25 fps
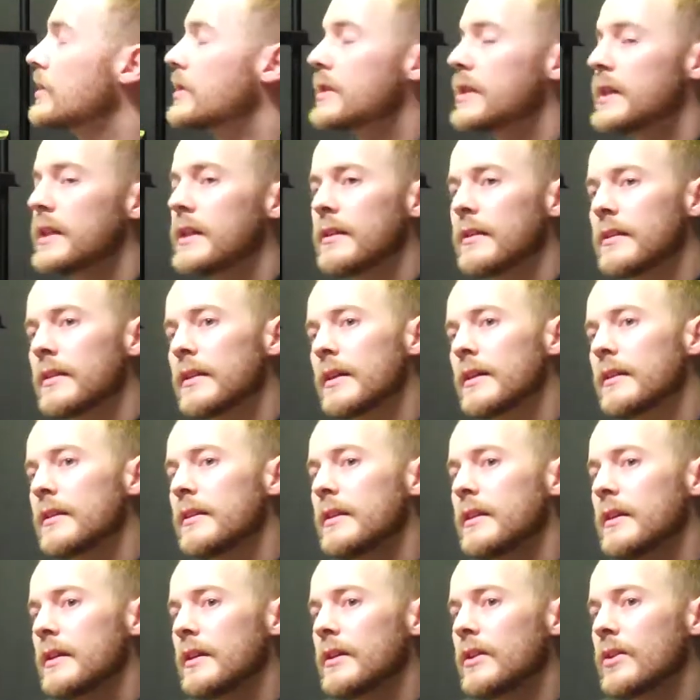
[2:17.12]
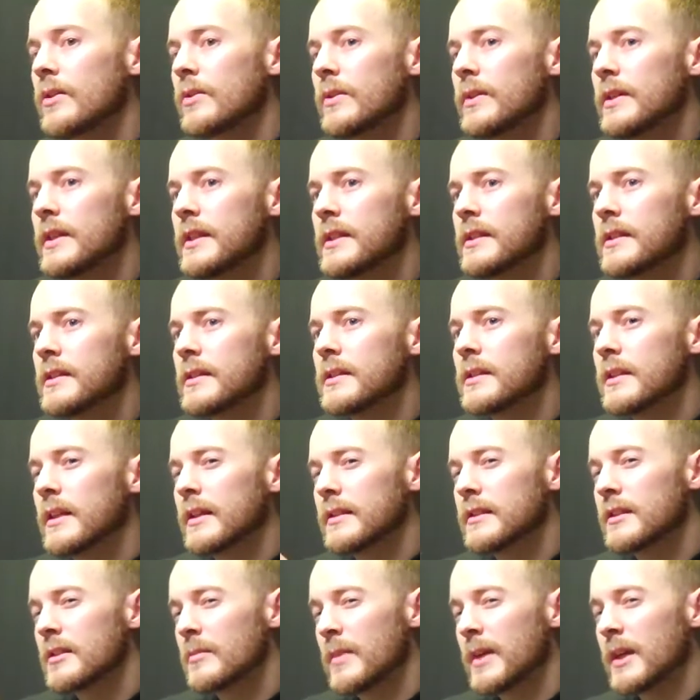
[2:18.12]
see that the noise
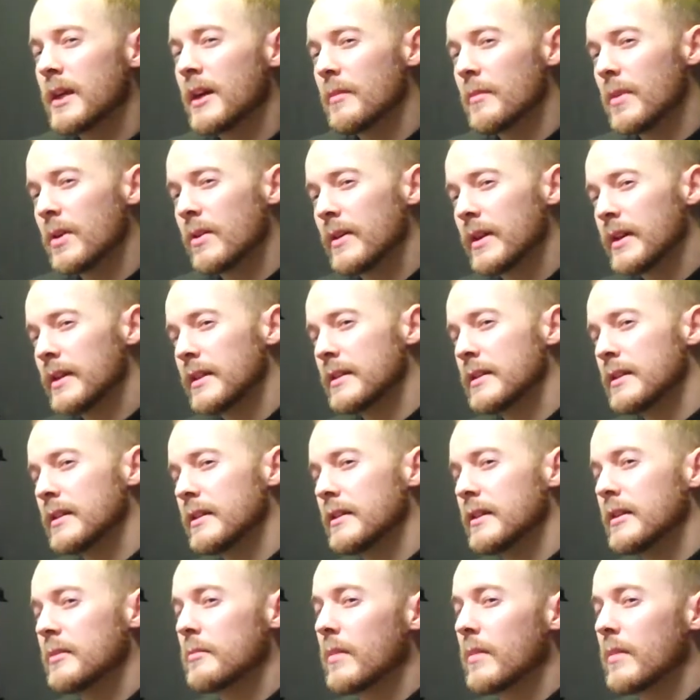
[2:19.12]
starts to become oriented.